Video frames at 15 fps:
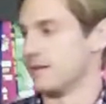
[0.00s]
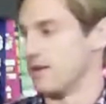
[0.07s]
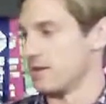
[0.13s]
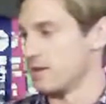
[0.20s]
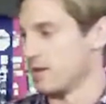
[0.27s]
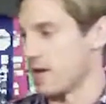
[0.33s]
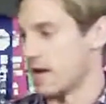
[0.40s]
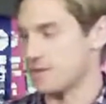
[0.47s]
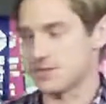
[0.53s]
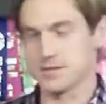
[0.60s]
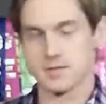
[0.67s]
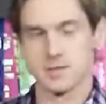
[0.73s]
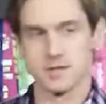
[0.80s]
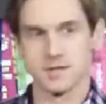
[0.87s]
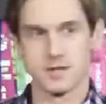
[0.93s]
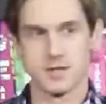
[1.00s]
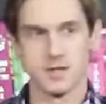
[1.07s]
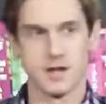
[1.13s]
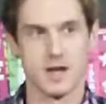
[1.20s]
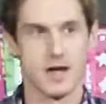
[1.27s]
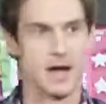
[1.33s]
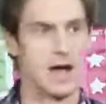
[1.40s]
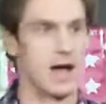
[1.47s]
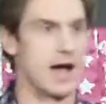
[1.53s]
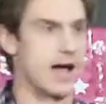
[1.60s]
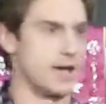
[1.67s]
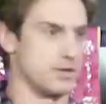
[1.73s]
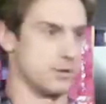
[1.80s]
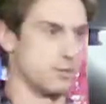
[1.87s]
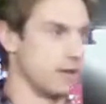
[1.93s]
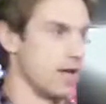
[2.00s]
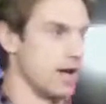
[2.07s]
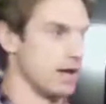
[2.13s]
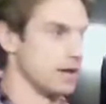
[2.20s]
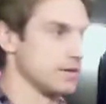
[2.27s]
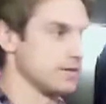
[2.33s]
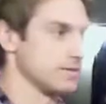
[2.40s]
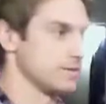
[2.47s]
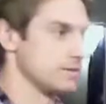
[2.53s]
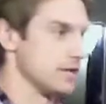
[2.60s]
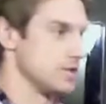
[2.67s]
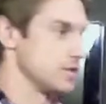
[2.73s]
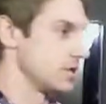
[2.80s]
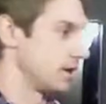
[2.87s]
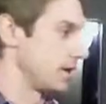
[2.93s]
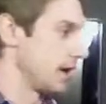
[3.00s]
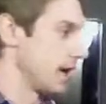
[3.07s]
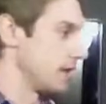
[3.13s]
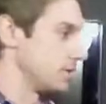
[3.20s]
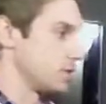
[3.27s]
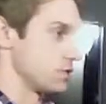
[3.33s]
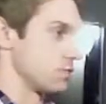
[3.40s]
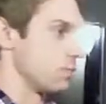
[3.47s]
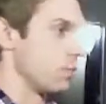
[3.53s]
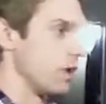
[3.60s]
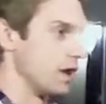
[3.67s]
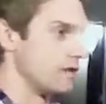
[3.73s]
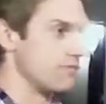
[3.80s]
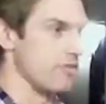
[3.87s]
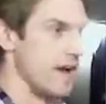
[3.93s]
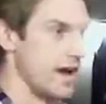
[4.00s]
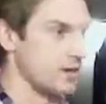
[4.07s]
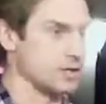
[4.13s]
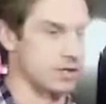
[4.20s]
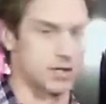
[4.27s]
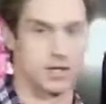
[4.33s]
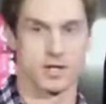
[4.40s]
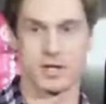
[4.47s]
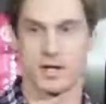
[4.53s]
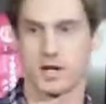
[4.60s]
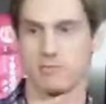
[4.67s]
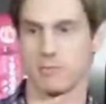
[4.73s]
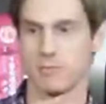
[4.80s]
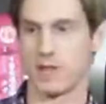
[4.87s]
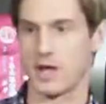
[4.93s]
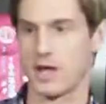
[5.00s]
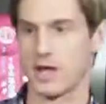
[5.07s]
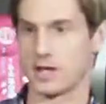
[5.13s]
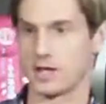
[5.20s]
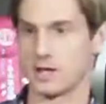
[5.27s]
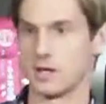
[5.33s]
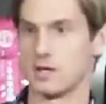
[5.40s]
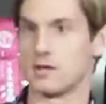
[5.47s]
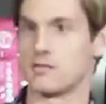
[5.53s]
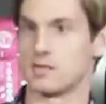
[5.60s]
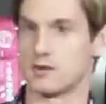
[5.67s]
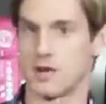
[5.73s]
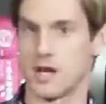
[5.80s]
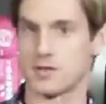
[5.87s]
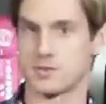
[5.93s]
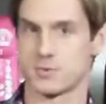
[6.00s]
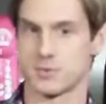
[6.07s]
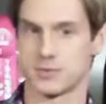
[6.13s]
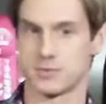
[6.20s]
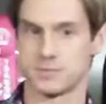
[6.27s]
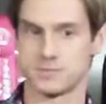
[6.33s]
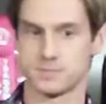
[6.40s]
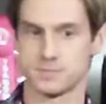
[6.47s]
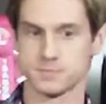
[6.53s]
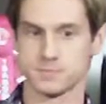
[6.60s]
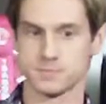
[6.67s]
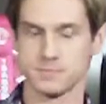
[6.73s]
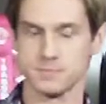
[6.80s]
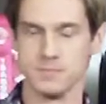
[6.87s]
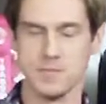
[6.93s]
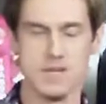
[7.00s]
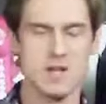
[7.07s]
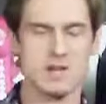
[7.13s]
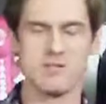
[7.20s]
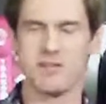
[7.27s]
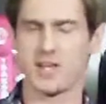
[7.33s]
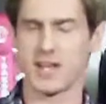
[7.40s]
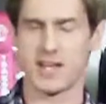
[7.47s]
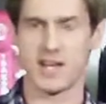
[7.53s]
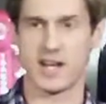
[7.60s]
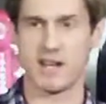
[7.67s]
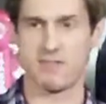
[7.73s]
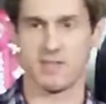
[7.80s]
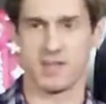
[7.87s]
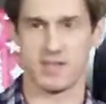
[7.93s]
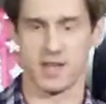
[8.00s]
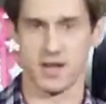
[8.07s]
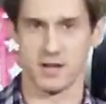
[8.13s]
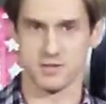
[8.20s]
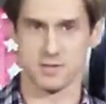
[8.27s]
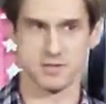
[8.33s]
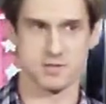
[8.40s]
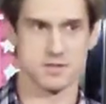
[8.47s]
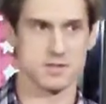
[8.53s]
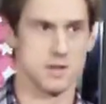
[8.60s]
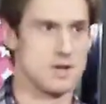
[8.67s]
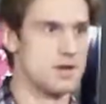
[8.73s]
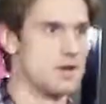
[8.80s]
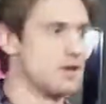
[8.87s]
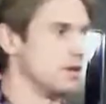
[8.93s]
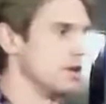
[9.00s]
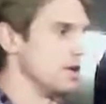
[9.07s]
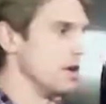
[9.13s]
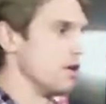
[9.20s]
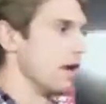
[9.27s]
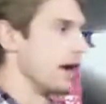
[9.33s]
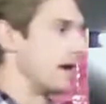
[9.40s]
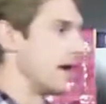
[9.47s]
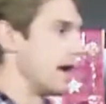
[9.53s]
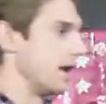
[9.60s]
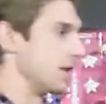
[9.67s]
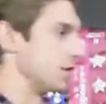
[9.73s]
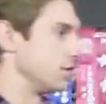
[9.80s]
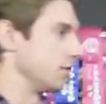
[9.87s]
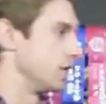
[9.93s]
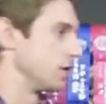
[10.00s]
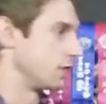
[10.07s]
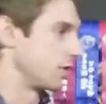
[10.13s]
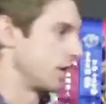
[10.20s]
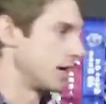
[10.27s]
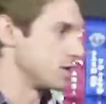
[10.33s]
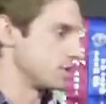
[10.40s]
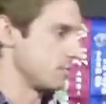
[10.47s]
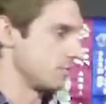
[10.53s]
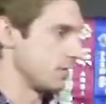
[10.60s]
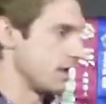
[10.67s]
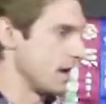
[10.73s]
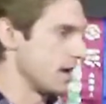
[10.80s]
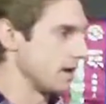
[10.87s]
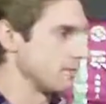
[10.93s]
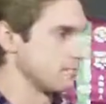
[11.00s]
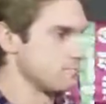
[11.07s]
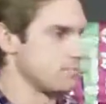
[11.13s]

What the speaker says: Nonetheless, I had to apply. It's, again, just one factor of applying for grad school. So felt like I had everything else. You know, I had a good undergrad GPA,